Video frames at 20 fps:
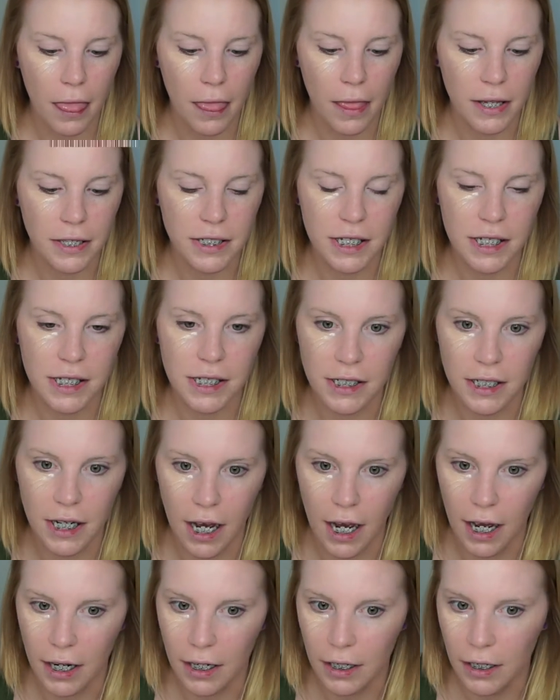This is
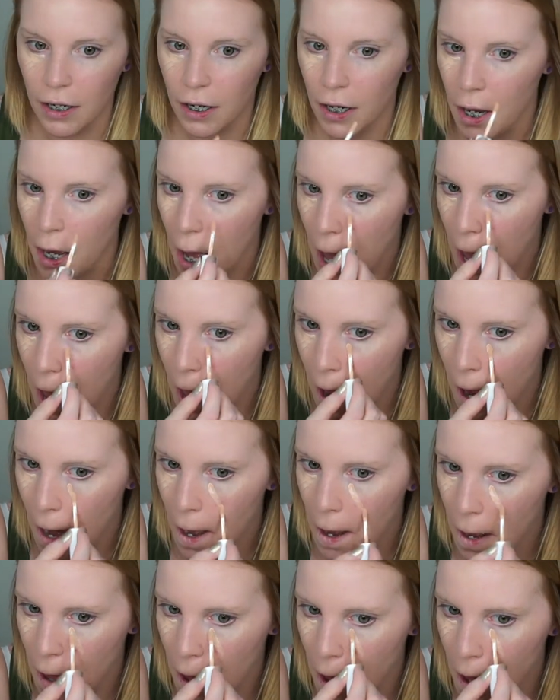not
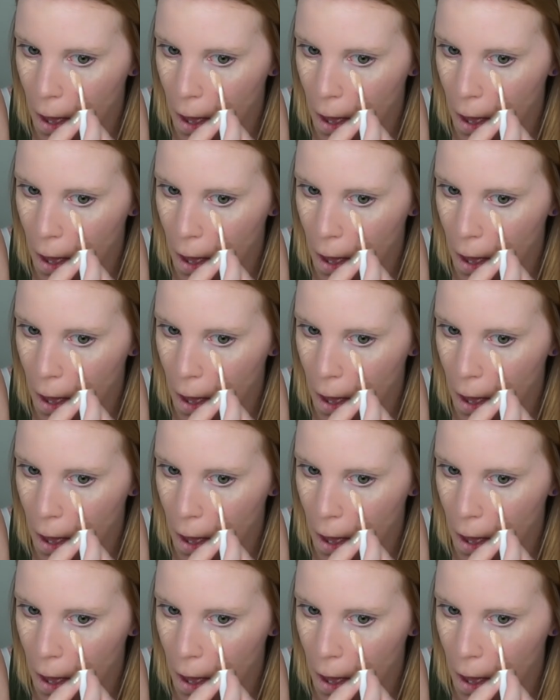good.